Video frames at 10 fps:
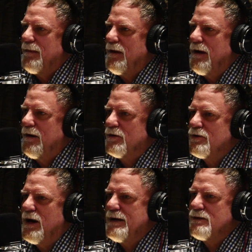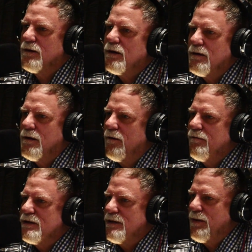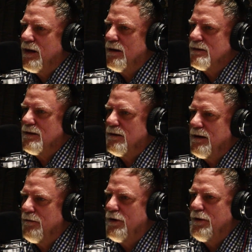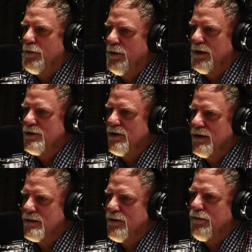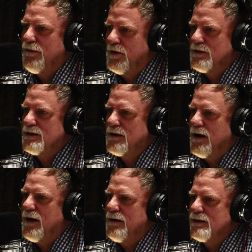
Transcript: Or tries to, obviously, because every other religion is a false God.